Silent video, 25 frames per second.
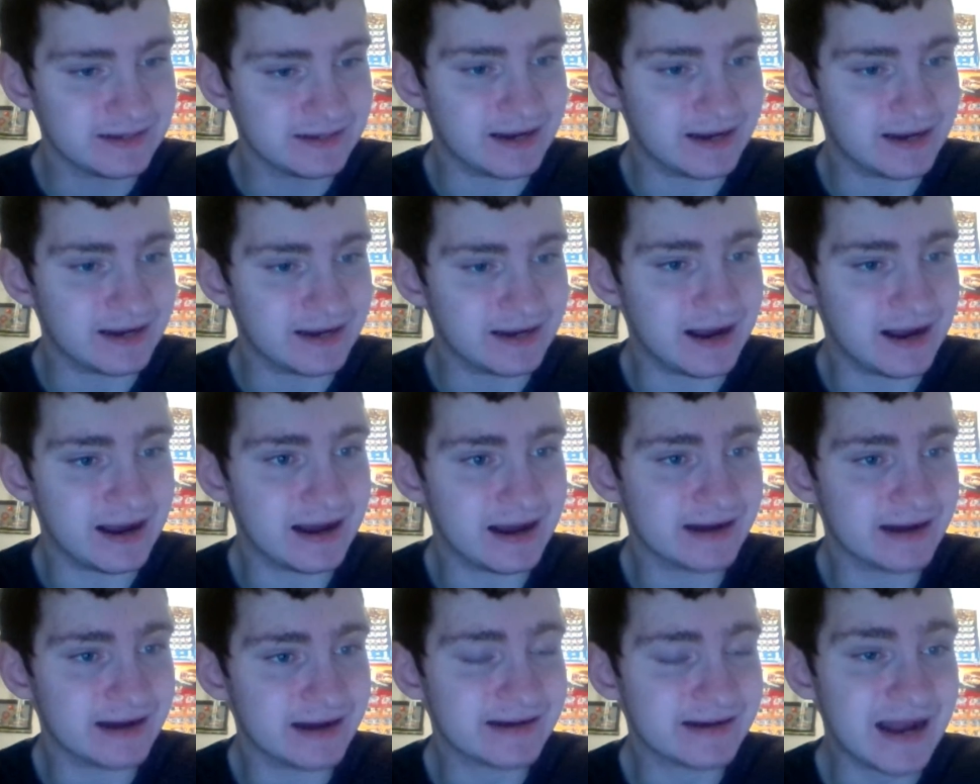
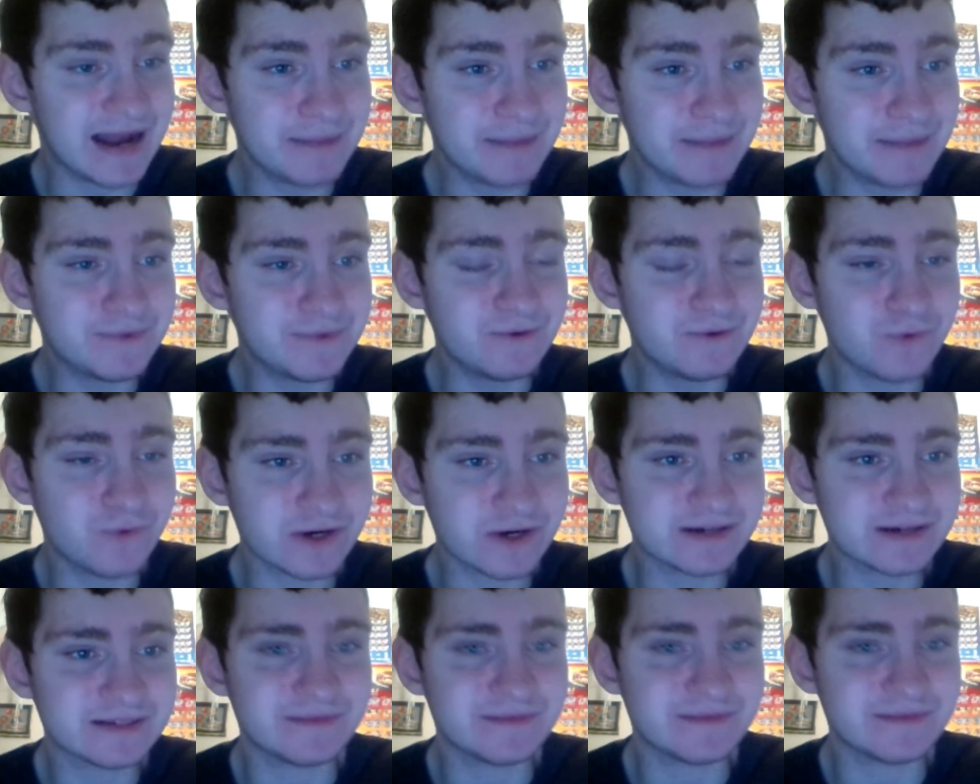Uh, COPPA
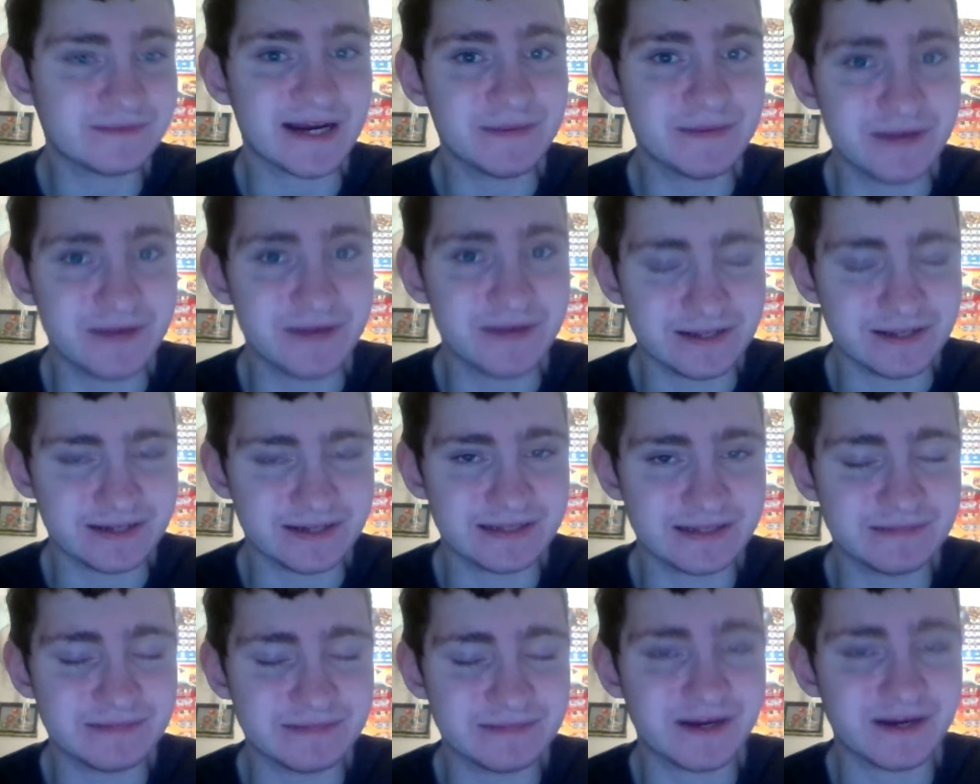works, in my
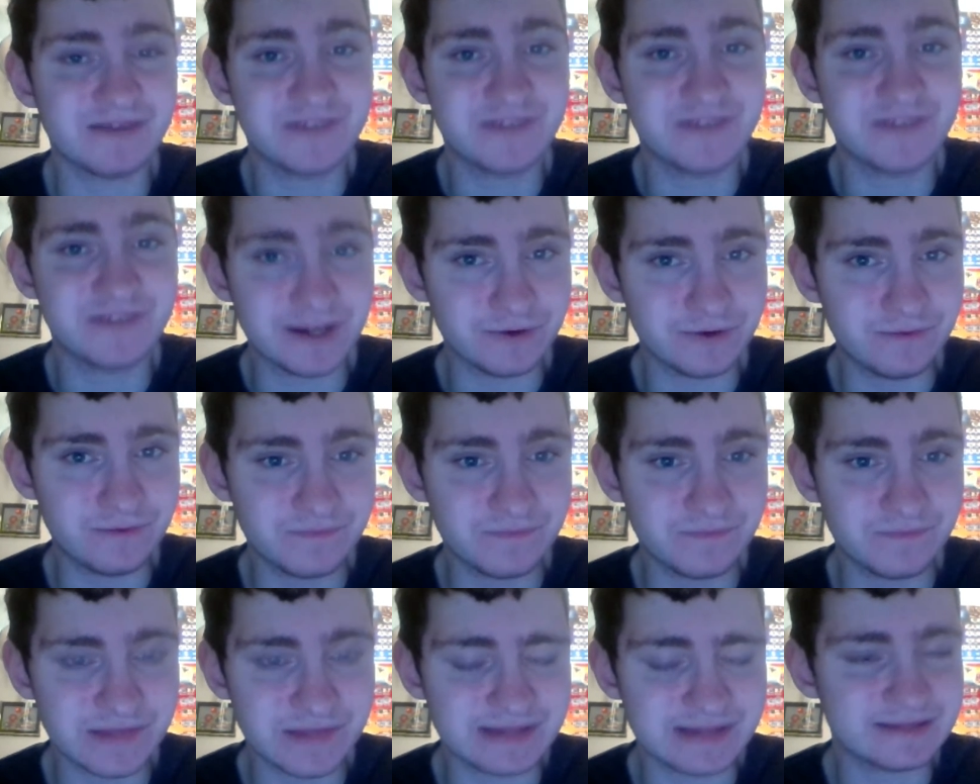opinion, in my view,
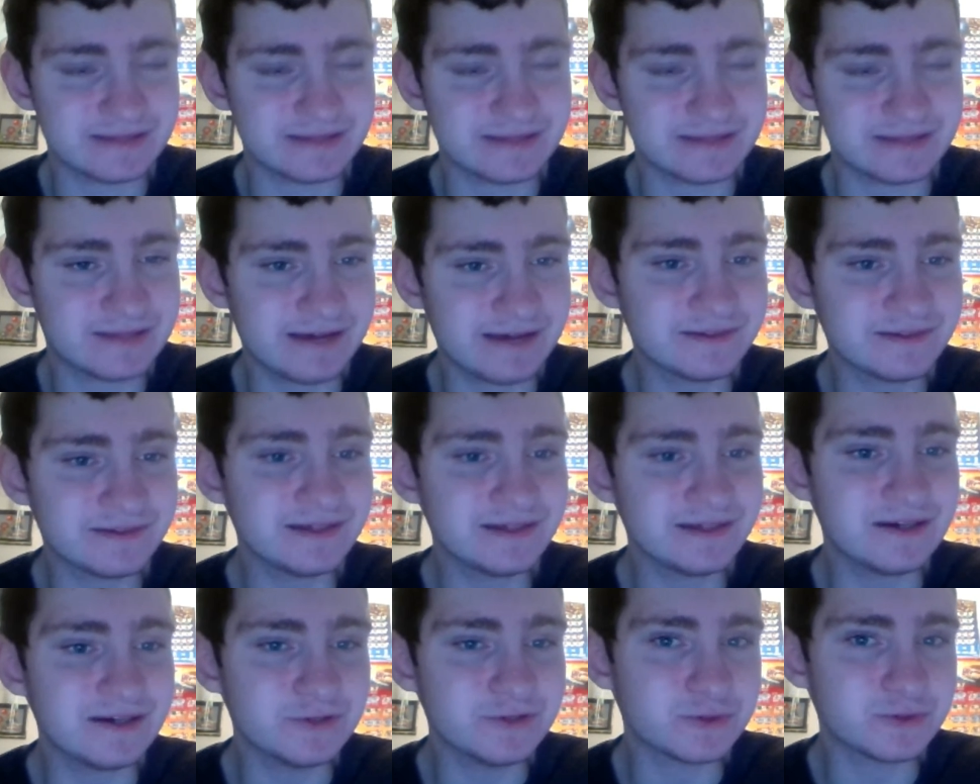and this is how it's going to
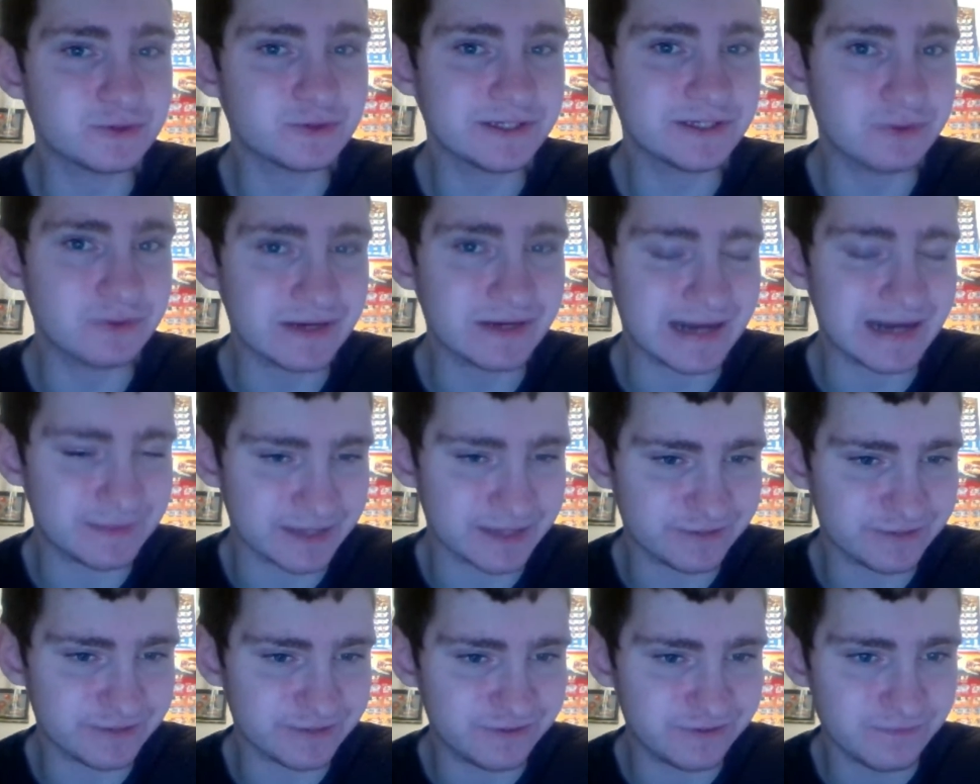go in 2020, I
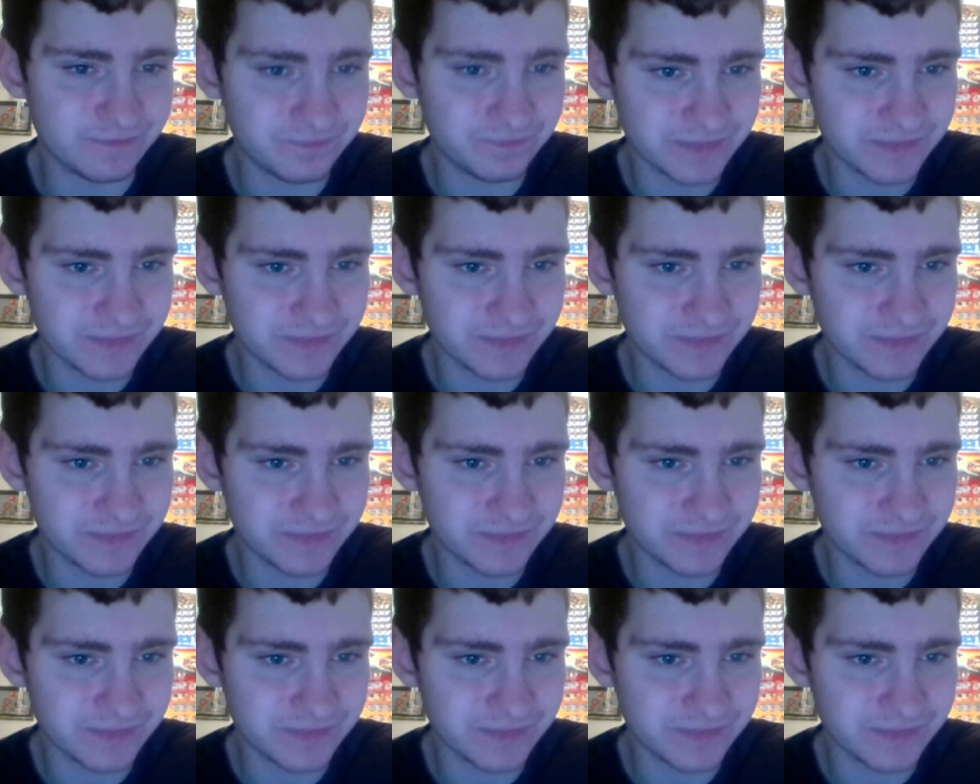believe,